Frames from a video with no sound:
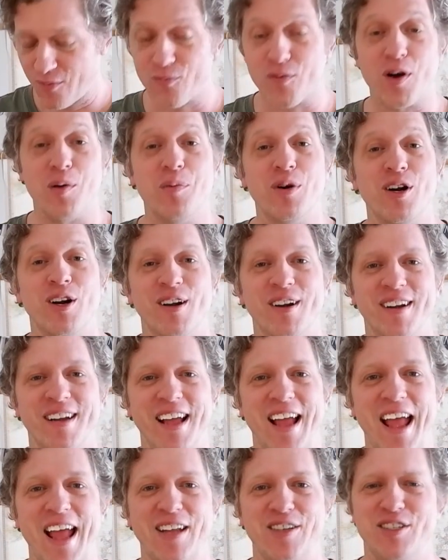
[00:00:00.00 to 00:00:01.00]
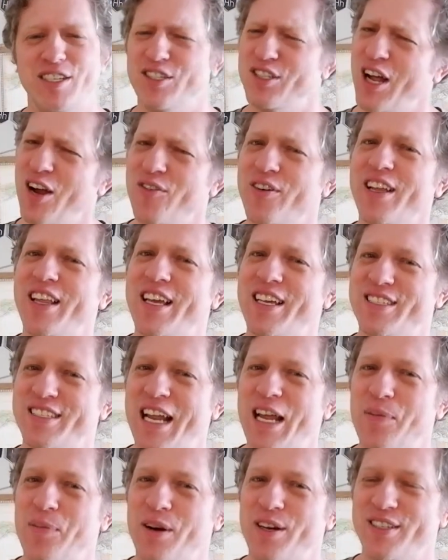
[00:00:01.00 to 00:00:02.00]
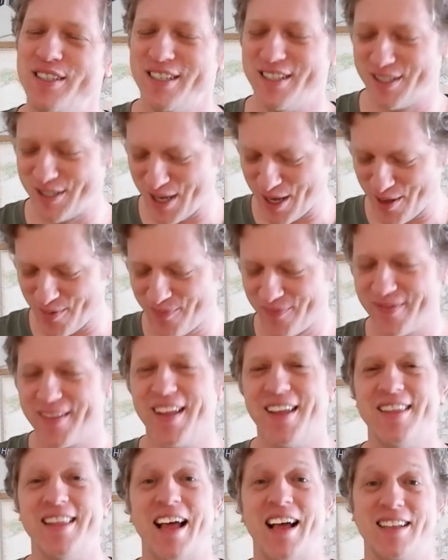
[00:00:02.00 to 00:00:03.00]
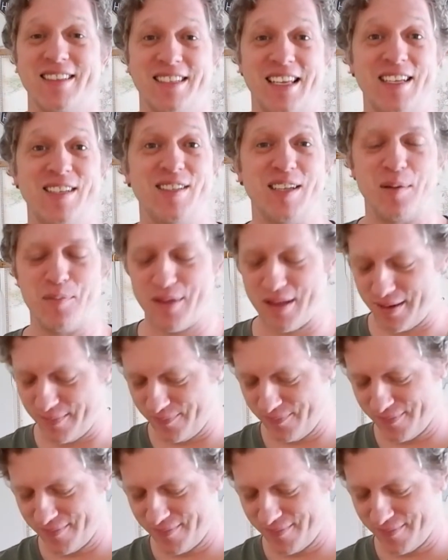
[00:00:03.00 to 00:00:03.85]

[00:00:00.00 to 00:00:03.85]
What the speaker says: from her, and she's not really a snake person, so that says something.